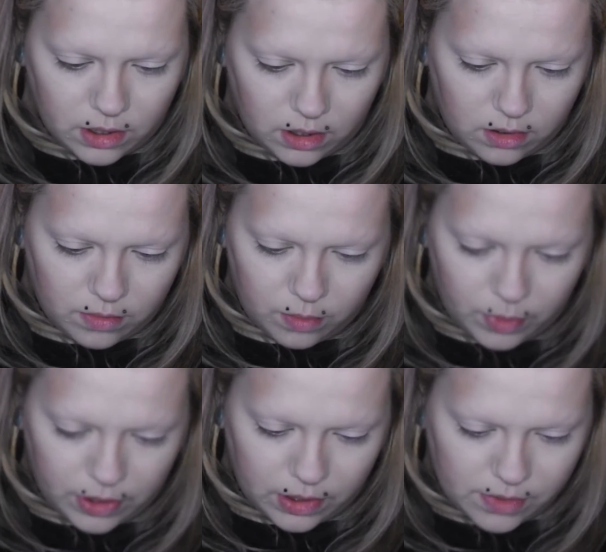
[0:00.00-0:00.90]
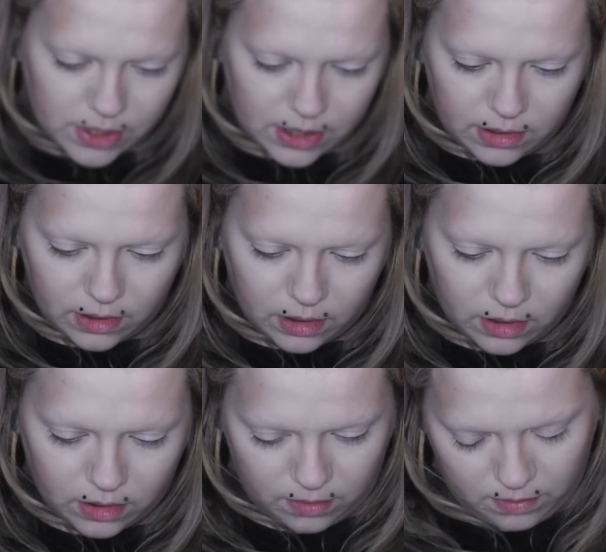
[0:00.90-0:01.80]
I'm gonna start off with
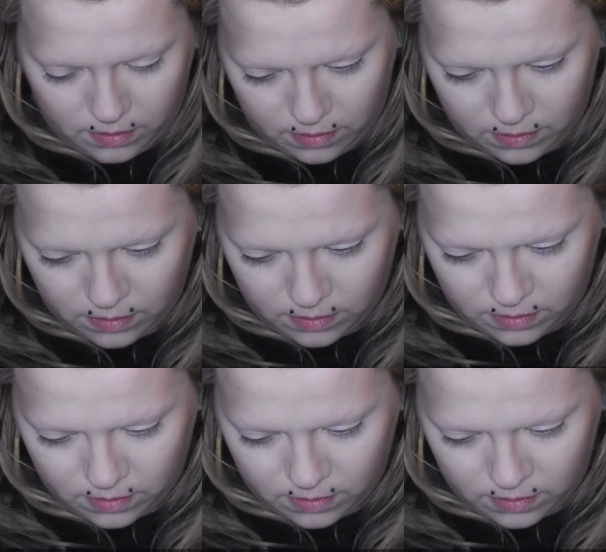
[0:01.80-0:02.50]
using the